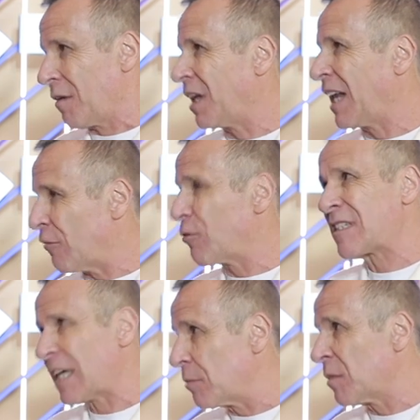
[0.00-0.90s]
They'll have
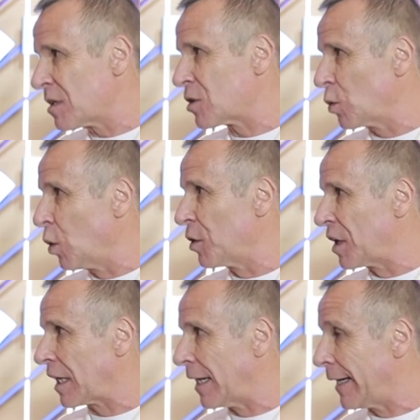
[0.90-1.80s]
resentments toward
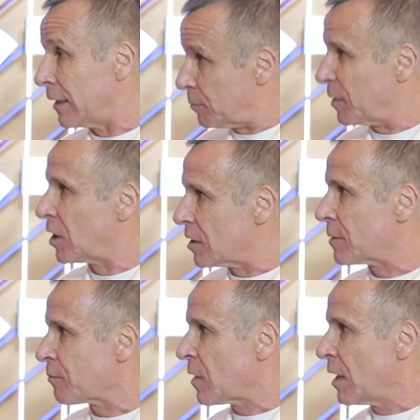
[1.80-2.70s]
the client
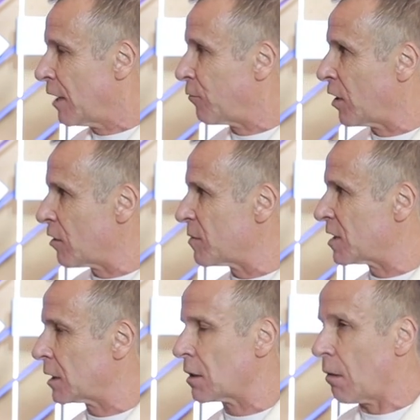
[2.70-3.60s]
because if one of them
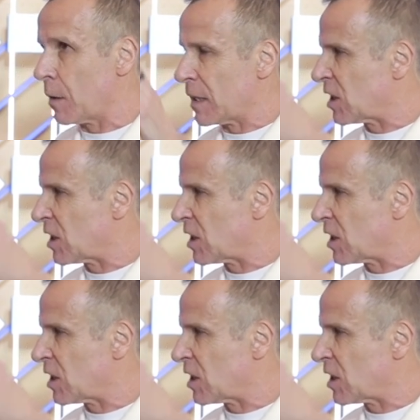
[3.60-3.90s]
says, oh, they're